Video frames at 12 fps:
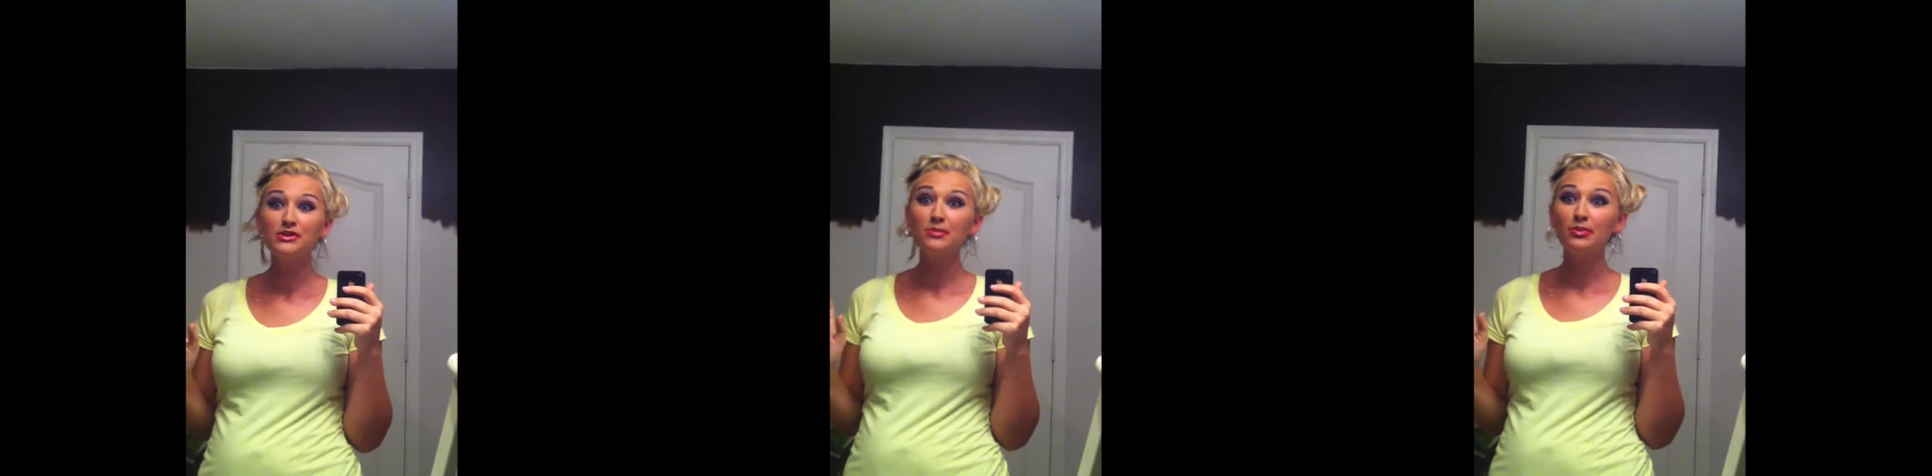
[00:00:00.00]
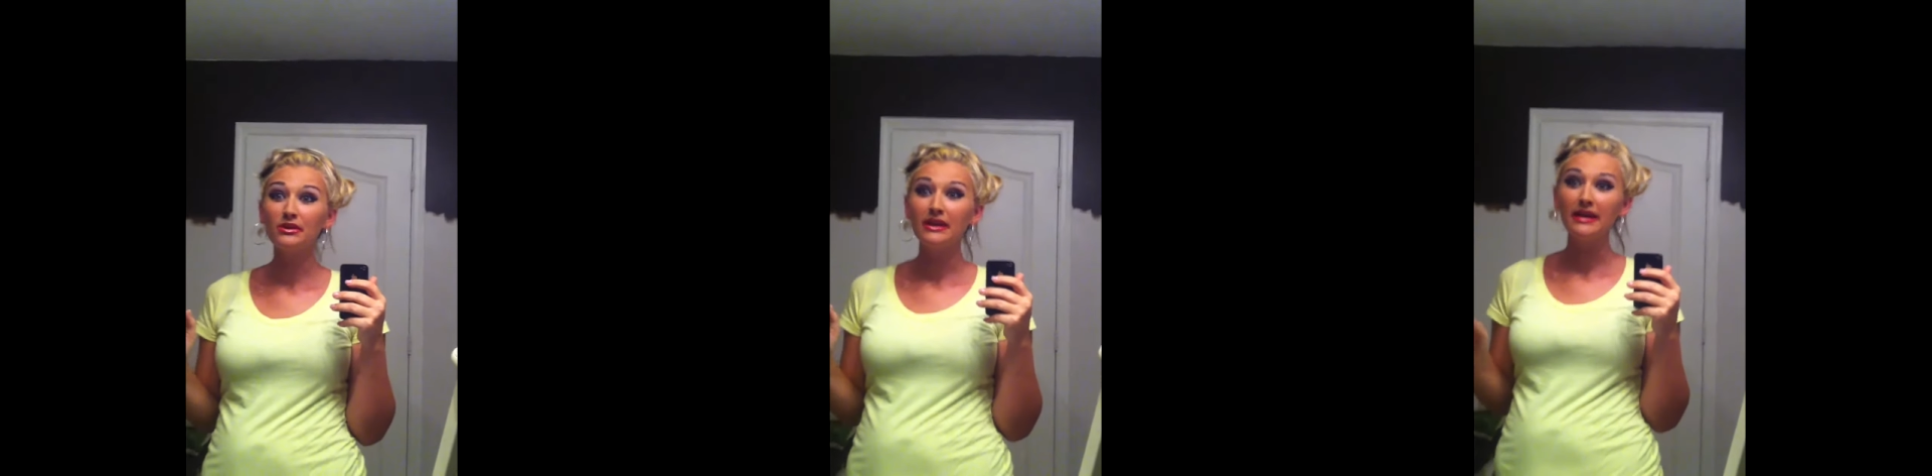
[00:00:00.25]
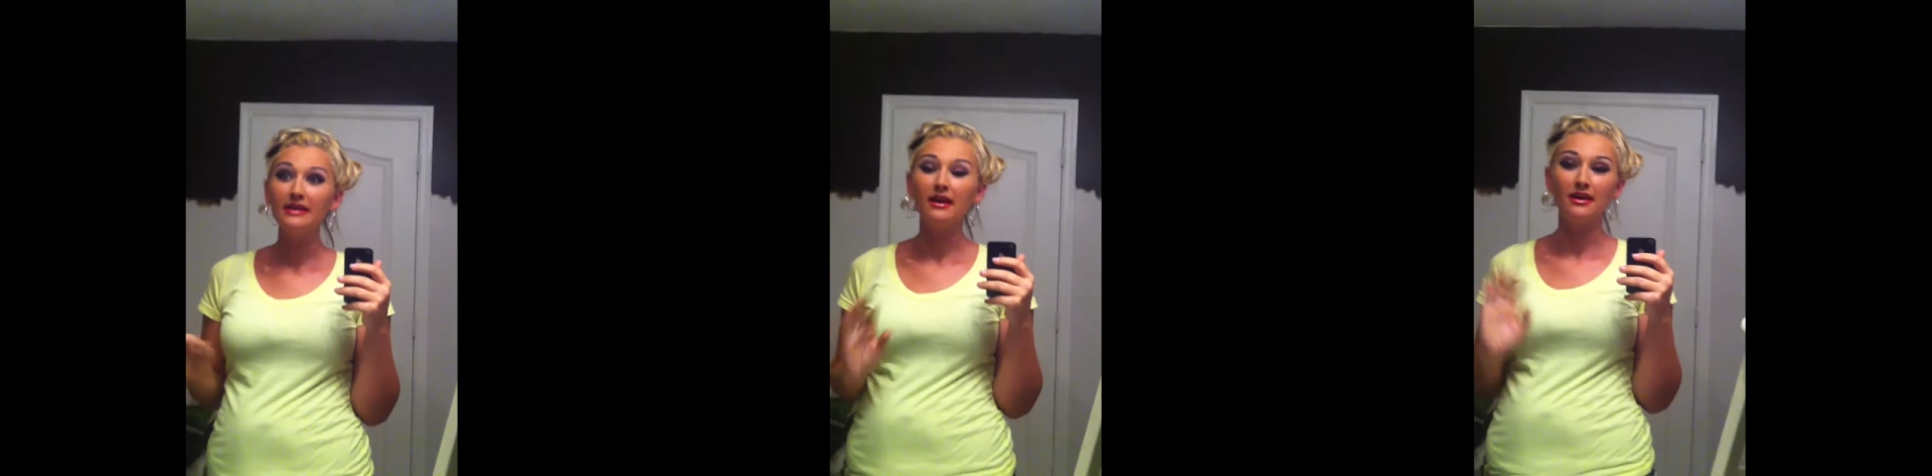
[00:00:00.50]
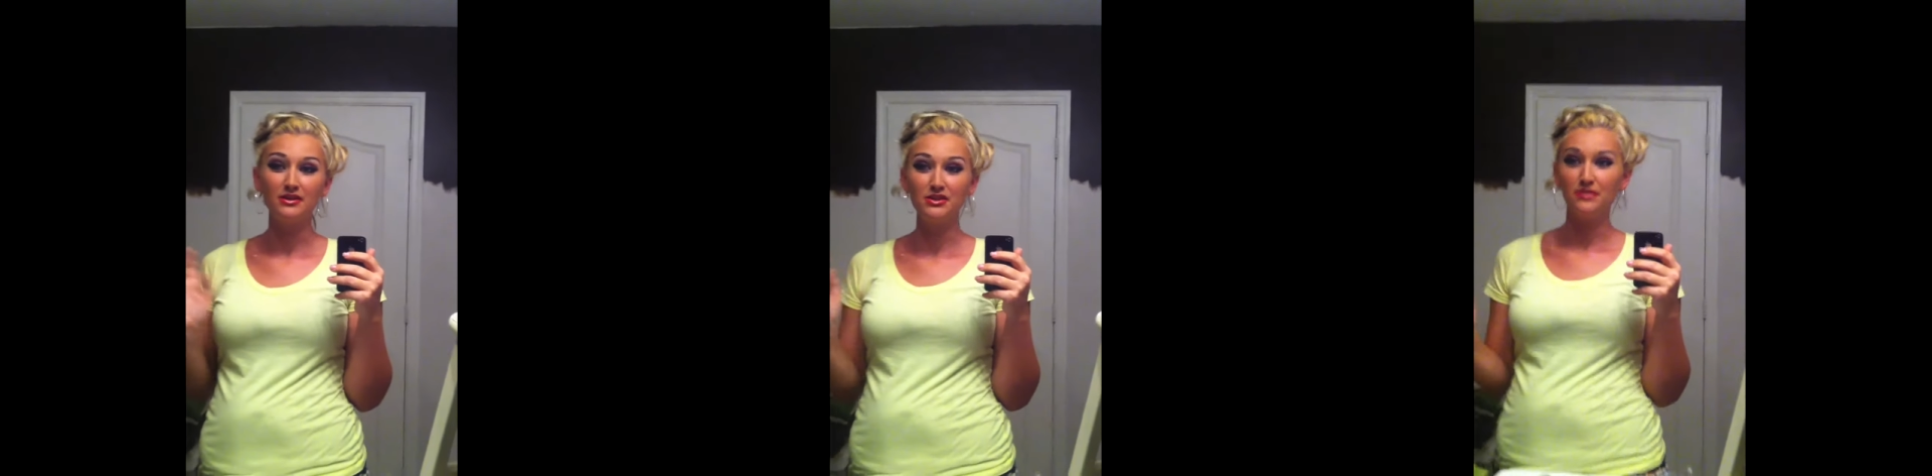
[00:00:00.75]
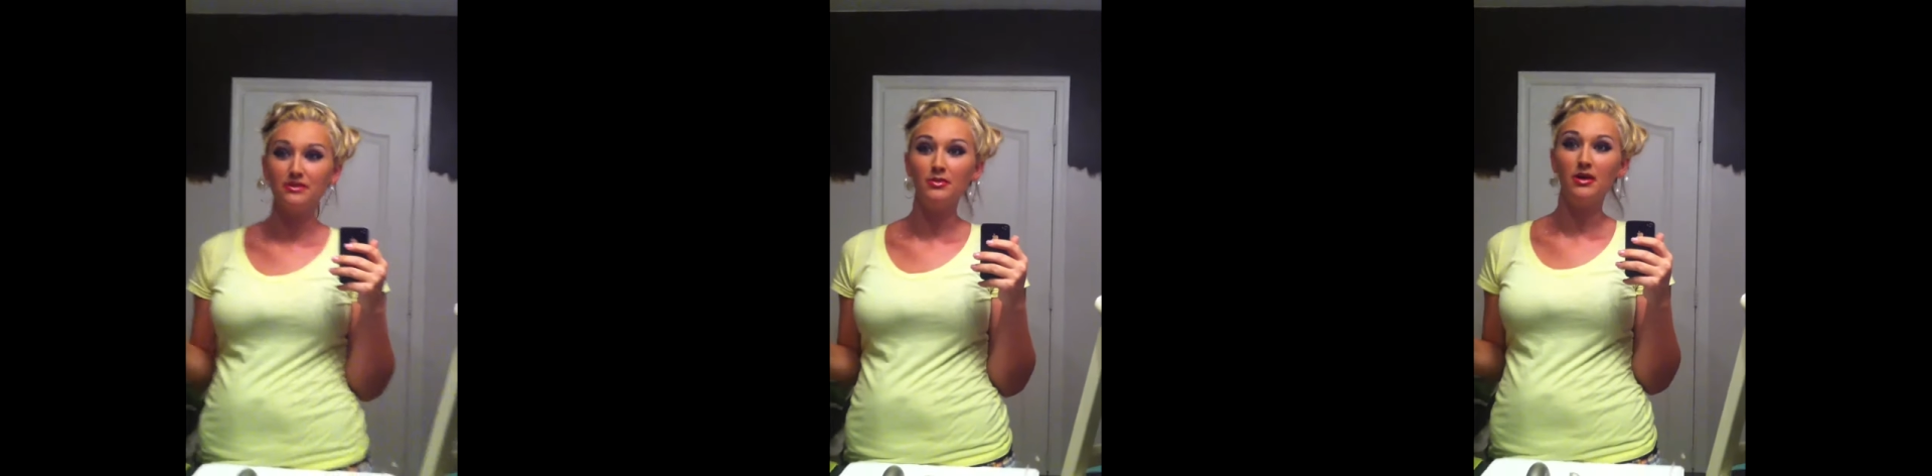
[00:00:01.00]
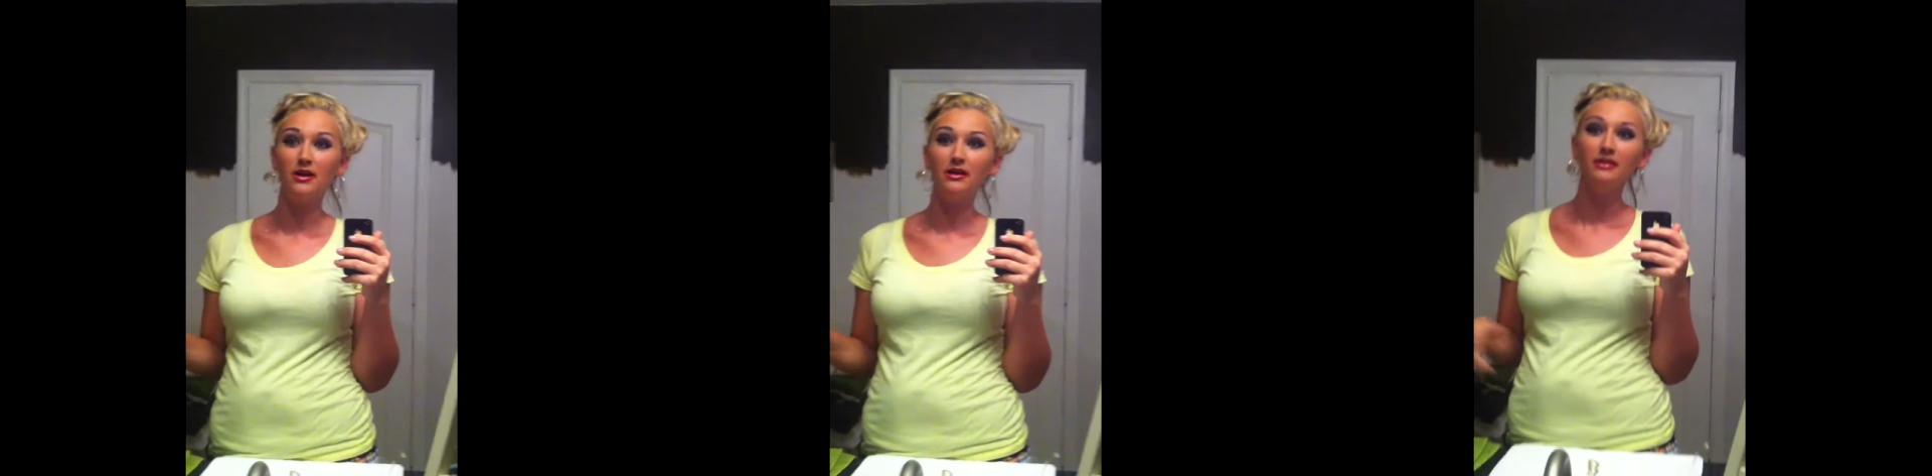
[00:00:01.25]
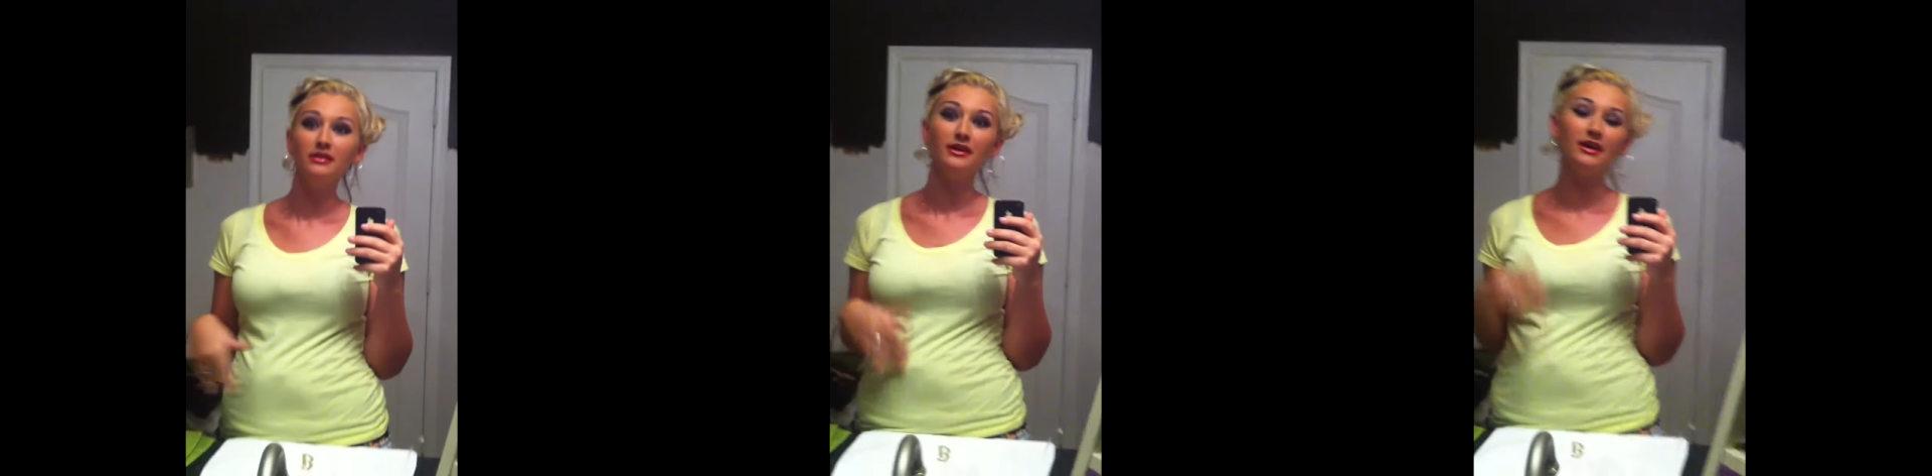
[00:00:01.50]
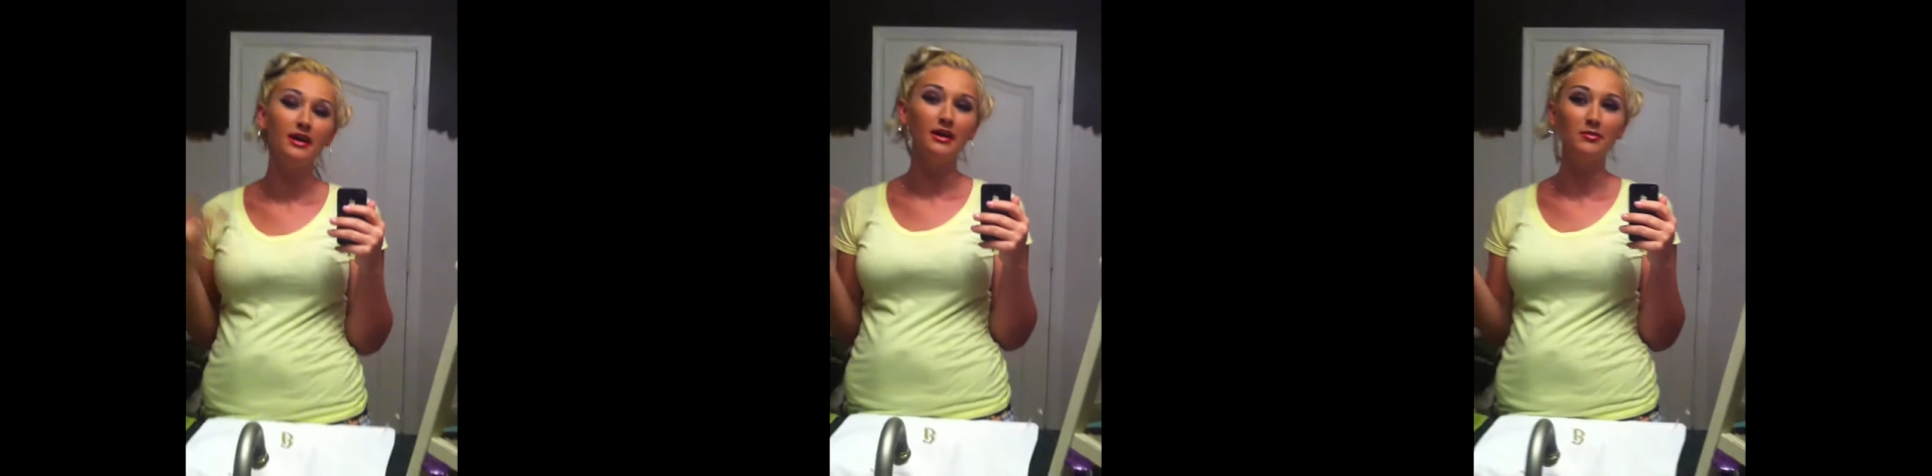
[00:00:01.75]
super late and do them all
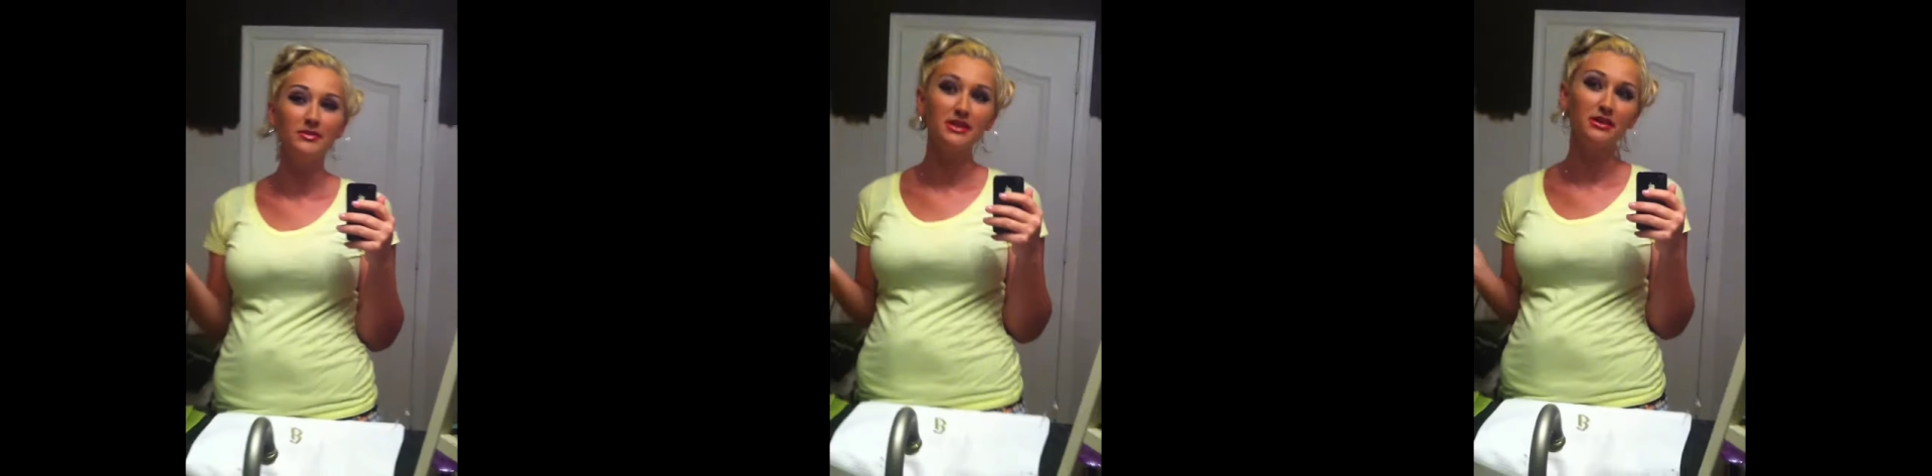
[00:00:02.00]
um,